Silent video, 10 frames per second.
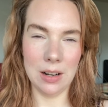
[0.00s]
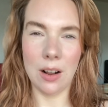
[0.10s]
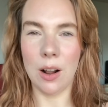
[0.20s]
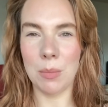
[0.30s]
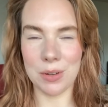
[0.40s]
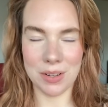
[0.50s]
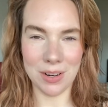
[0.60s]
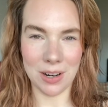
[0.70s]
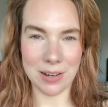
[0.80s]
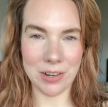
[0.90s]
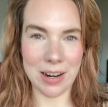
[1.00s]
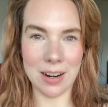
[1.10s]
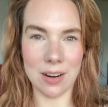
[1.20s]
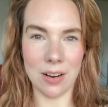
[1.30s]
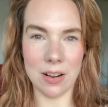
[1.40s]
almost not a shade
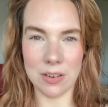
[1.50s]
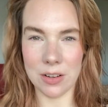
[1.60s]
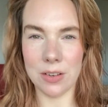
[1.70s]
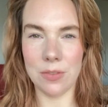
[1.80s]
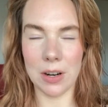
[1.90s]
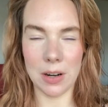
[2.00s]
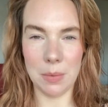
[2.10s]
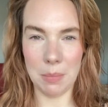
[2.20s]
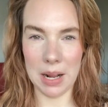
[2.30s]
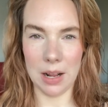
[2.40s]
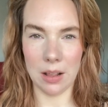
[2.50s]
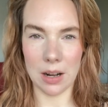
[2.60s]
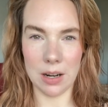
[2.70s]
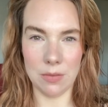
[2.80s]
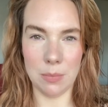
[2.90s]
at all. It's just a very pale
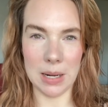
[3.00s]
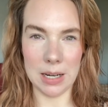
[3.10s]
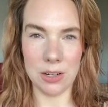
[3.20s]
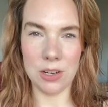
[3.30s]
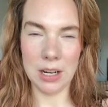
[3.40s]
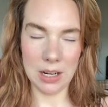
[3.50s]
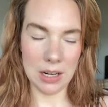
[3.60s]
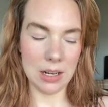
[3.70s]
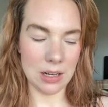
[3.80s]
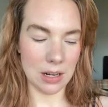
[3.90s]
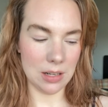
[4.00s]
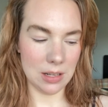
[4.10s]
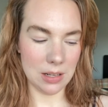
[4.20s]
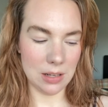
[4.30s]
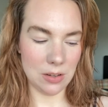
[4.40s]
kind of beige. It
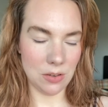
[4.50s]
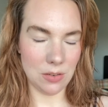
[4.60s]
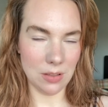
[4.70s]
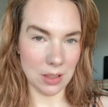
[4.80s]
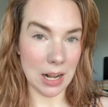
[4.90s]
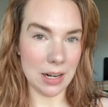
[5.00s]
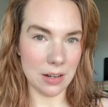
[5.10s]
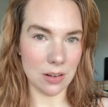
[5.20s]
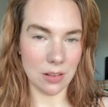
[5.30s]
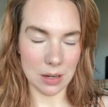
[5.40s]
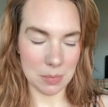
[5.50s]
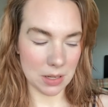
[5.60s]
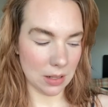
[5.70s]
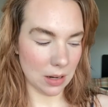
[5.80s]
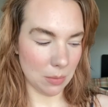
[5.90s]
does lighten your lips
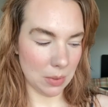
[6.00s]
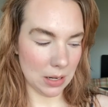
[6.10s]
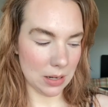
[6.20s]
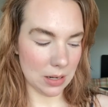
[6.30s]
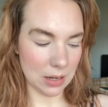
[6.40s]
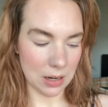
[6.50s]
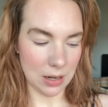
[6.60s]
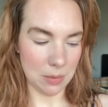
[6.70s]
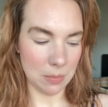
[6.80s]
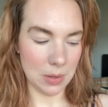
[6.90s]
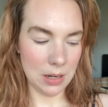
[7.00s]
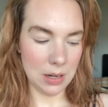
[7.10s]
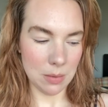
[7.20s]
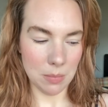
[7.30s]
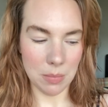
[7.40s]
a little bit, um,
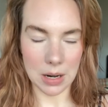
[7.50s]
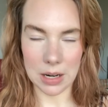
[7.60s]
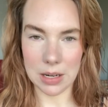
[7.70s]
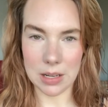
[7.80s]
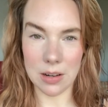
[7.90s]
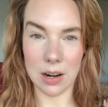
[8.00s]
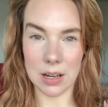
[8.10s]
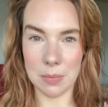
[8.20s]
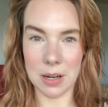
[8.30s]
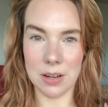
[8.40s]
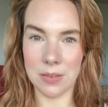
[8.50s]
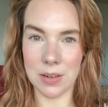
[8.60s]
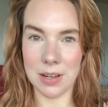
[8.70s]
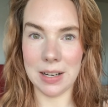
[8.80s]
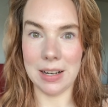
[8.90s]
but it's not as much of
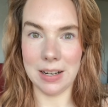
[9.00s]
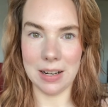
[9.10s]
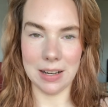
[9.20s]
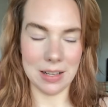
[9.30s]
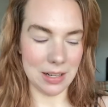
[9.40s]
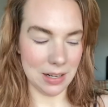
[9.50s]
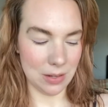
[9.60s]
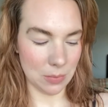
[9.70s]
a tint as these